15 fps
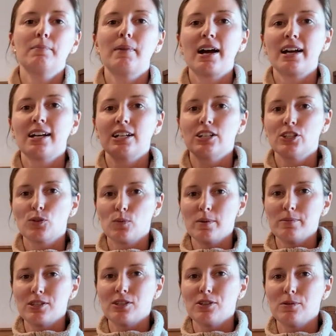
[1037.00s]
my
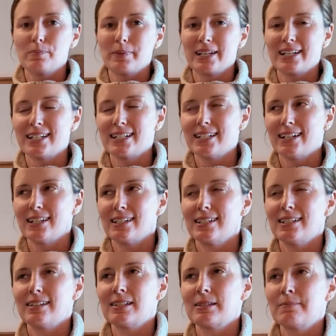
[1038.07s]
swimsuit
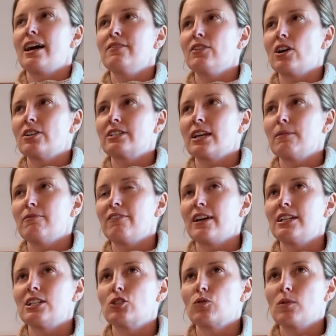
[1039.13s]
because I have a hard time
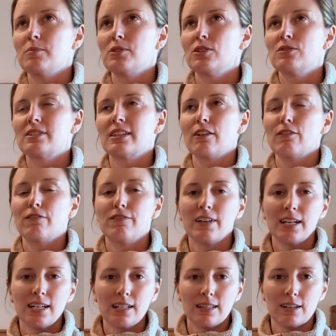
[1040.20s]
finding swimsuits that
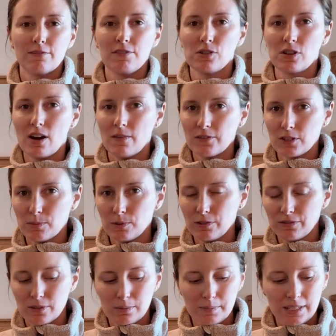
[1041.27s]
fit and that feel comfortable
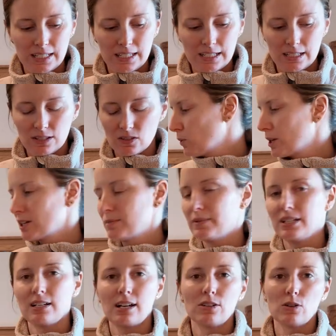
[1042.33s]
for me.
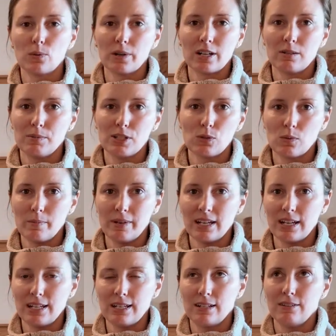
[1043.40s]
I know we're gonna be swimming
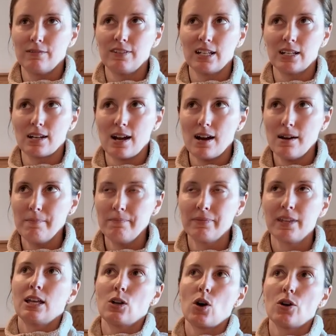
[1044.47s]
in Vietnam
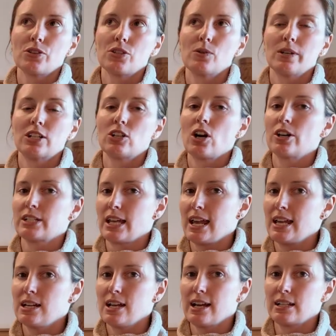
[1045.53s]
and also in
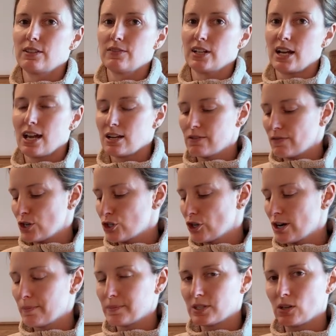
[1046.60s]
Cartagena at the very end of our
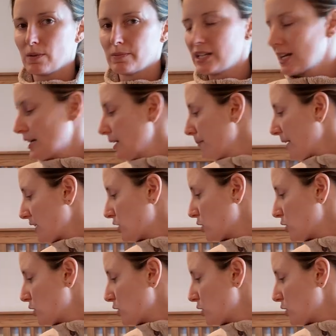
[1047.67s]
trip. So I'm taking my